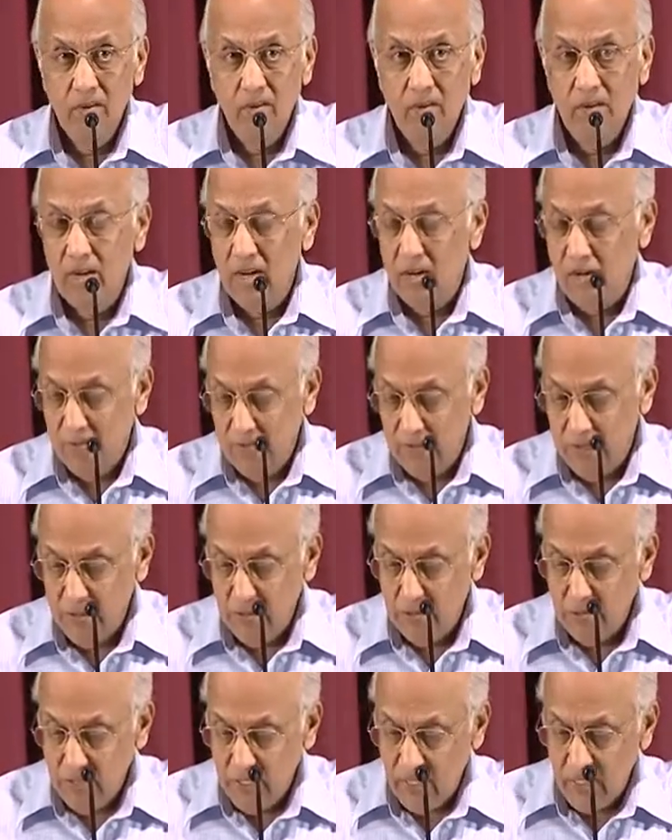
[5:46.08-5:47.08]
You know, I
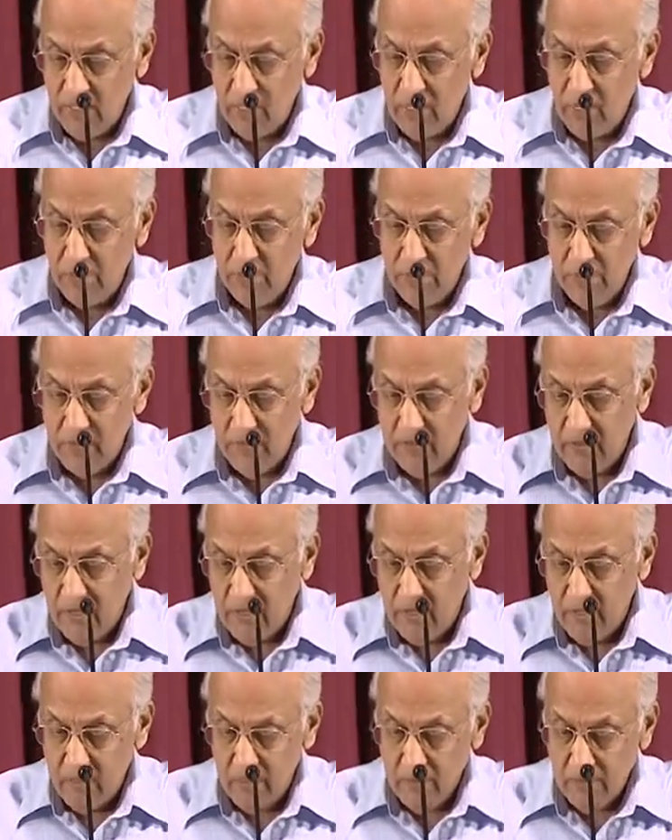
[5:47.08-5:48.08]
often use the example of
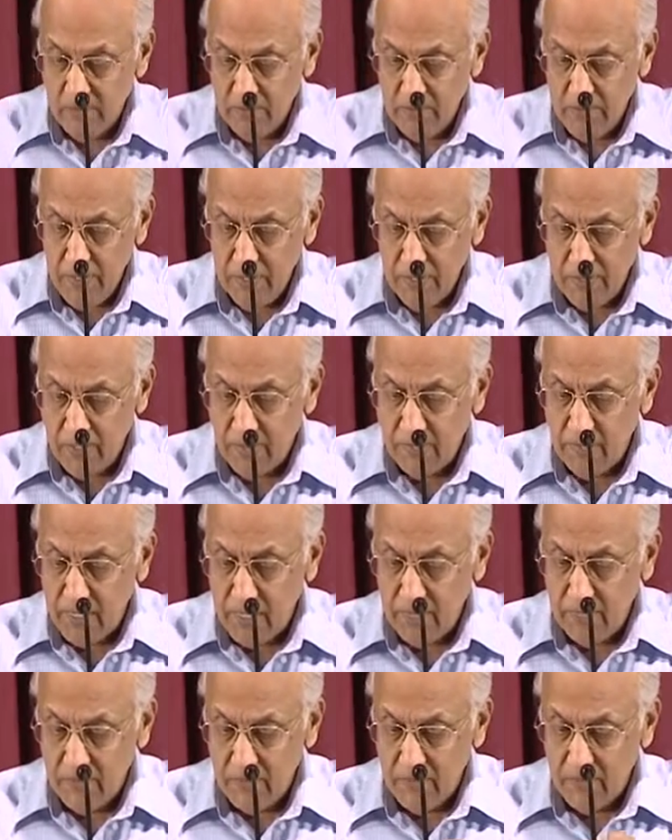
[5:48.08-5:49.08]
little people,
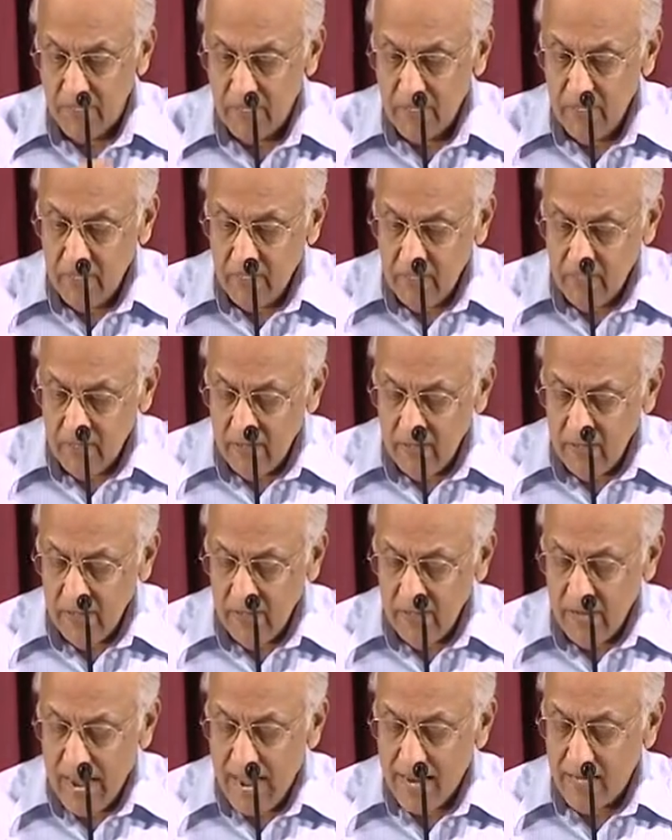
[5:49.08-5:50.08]
sometimes
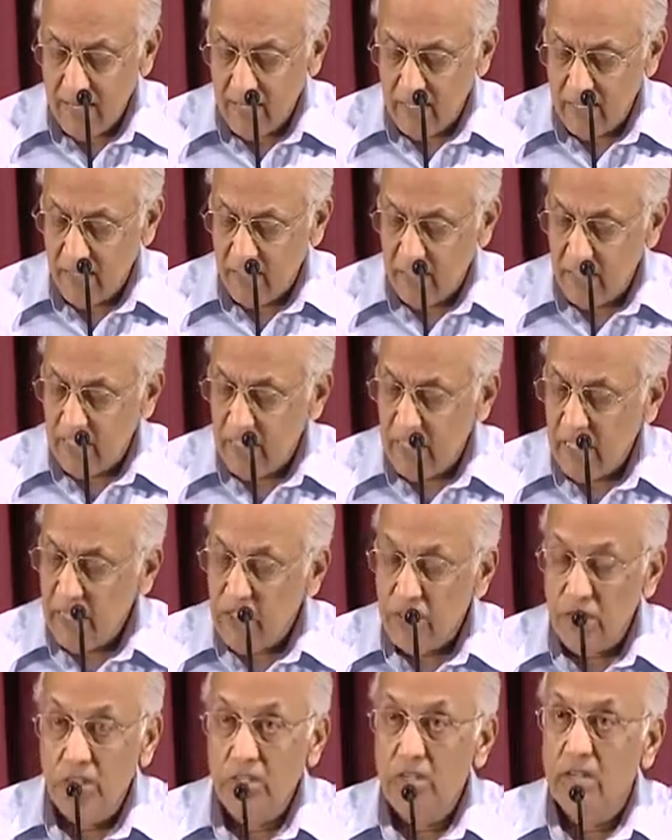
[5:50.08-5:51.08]
adults
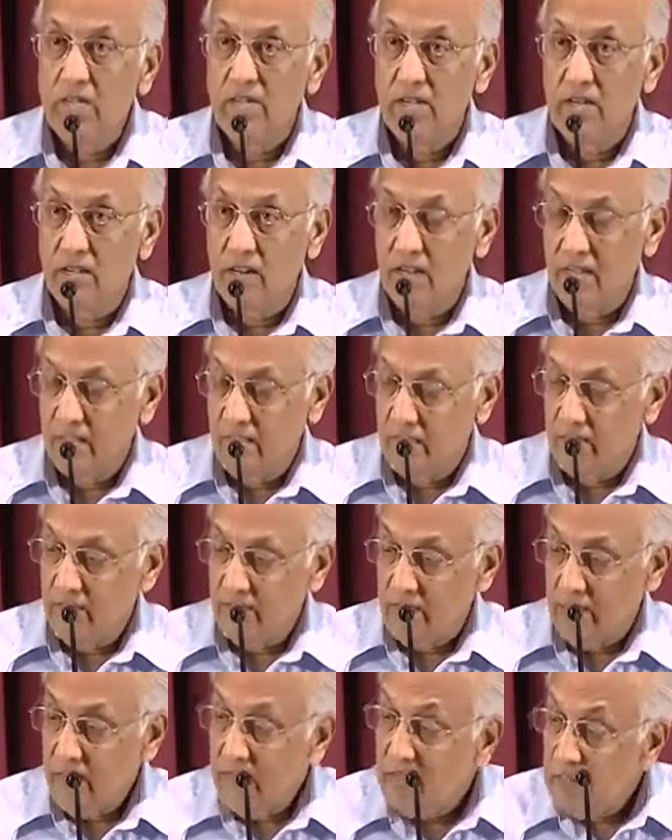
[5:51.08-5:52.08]
tease children like
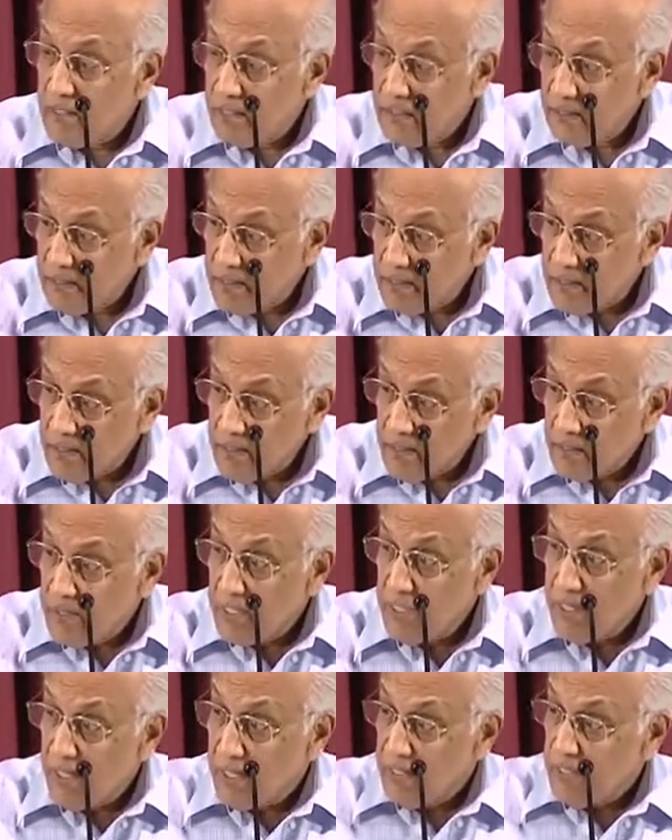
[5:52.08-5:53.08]
this. Here,
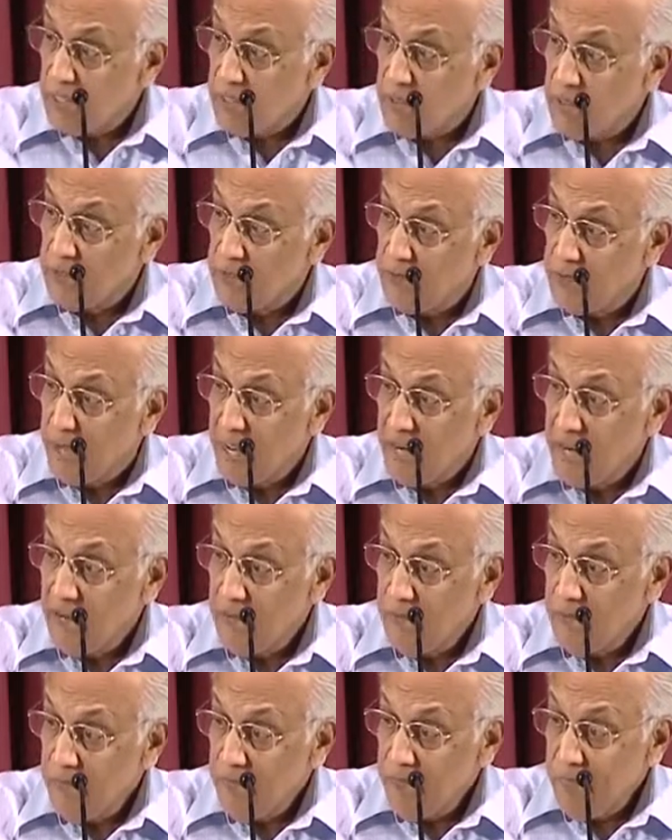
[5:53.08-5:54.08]
come and take this
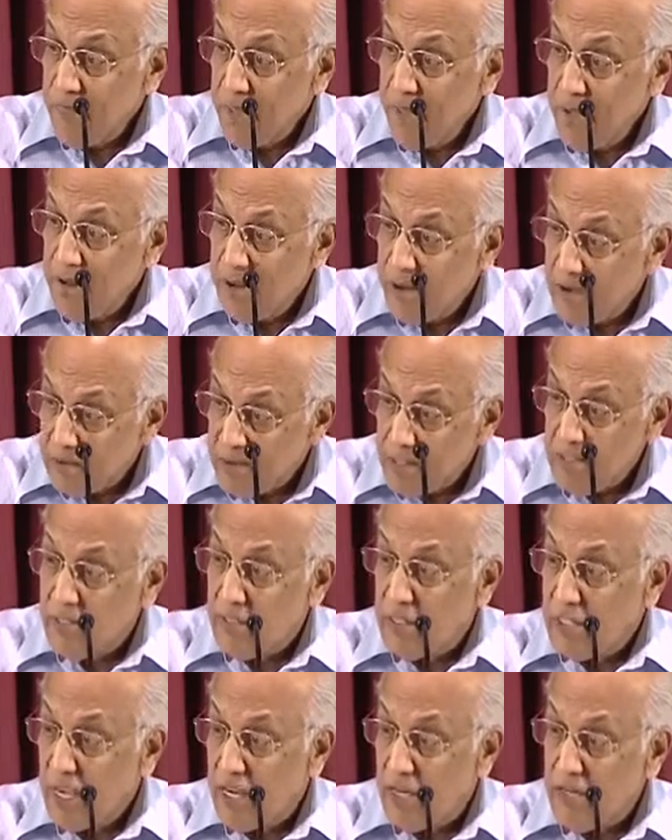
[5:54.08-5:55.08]
pen. And
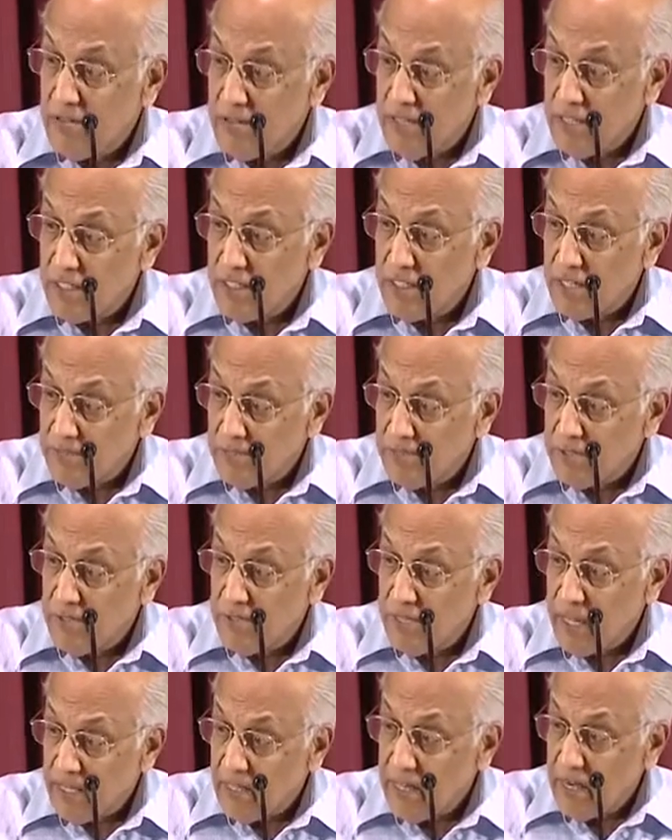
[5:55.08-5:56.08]
as a child reaches up
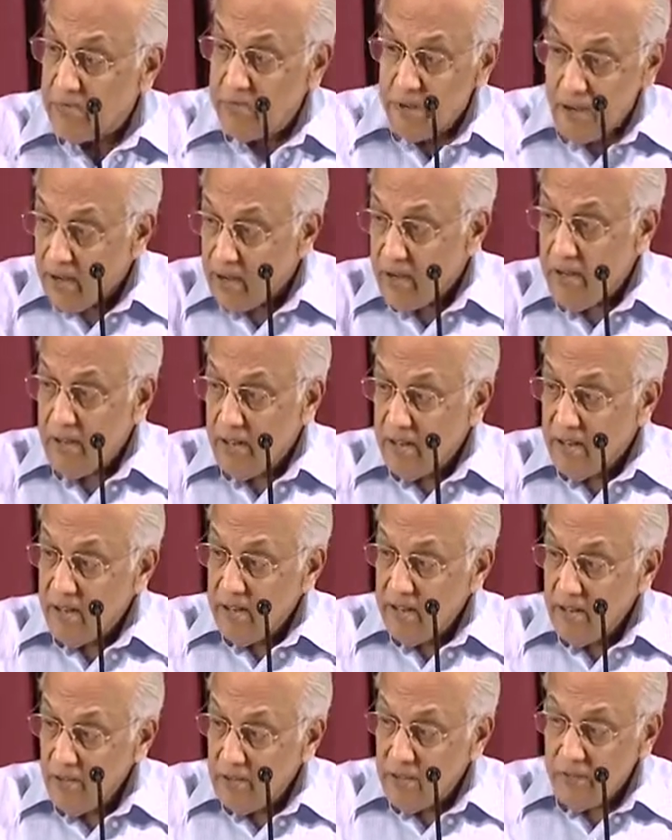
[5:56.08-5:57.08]
to take that pen,
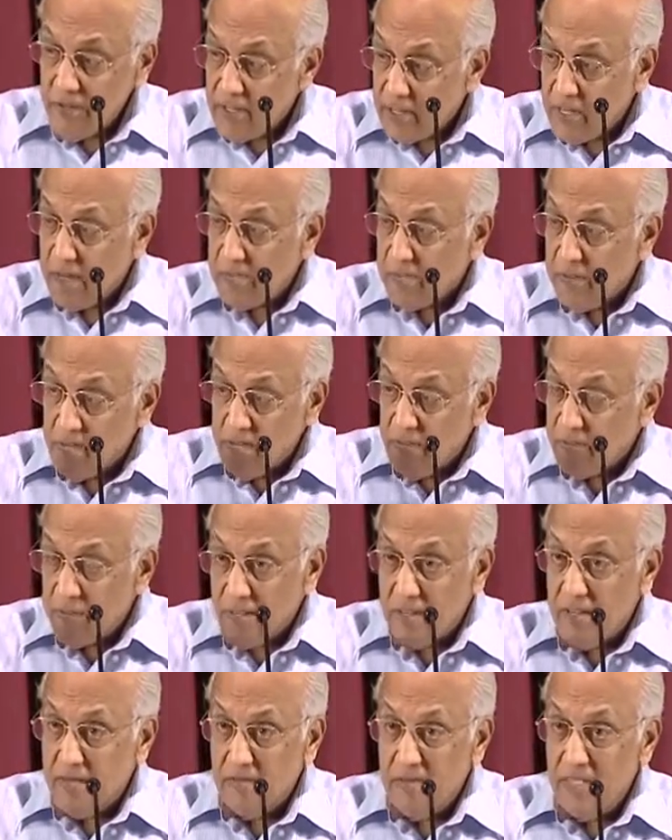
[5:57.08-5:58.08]
you lift it up and
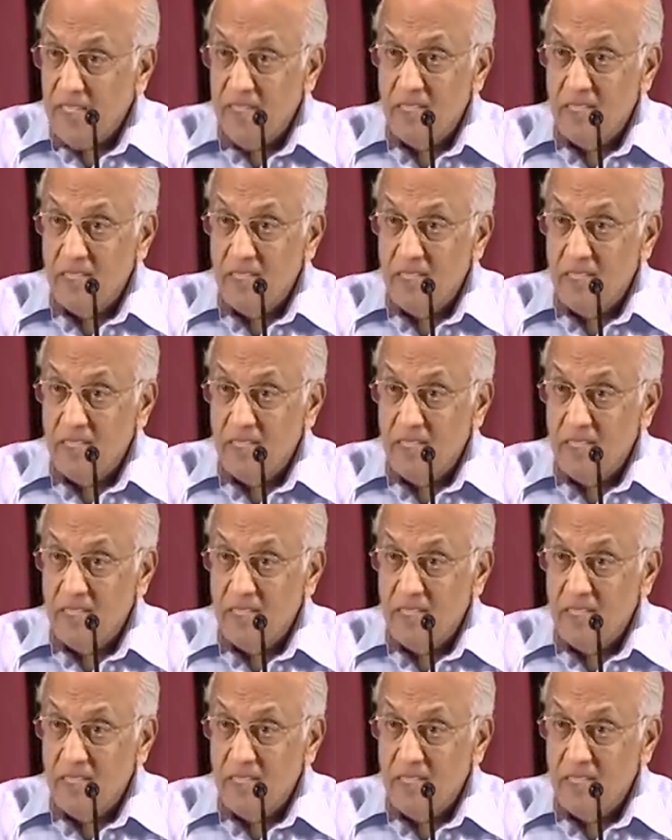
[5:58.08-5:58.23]
lift it up.